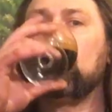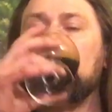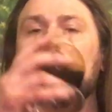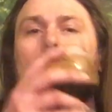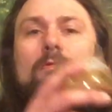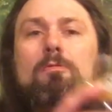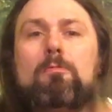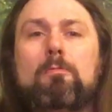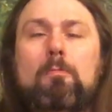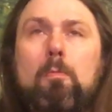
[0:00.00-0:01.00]

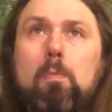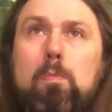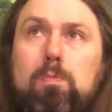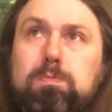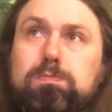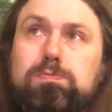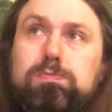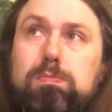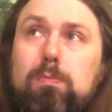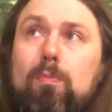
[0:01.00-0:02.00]
No one is speaking in this clip.